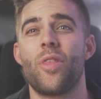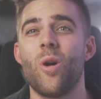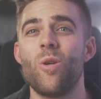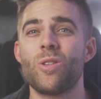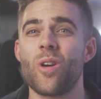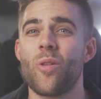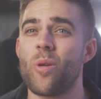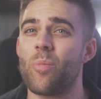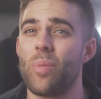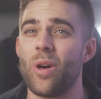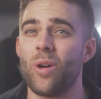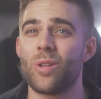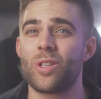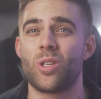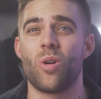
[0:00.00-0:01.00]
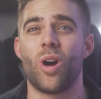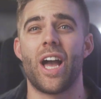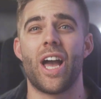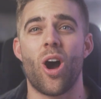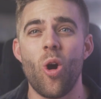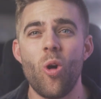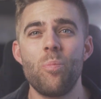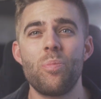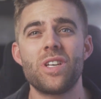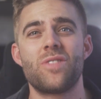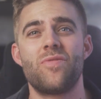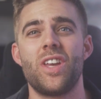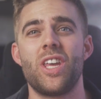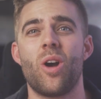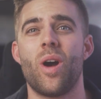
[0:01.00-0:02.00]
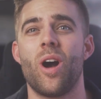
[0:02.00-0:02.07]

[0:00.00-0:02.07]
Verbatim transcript: those are the builds. So I hope this video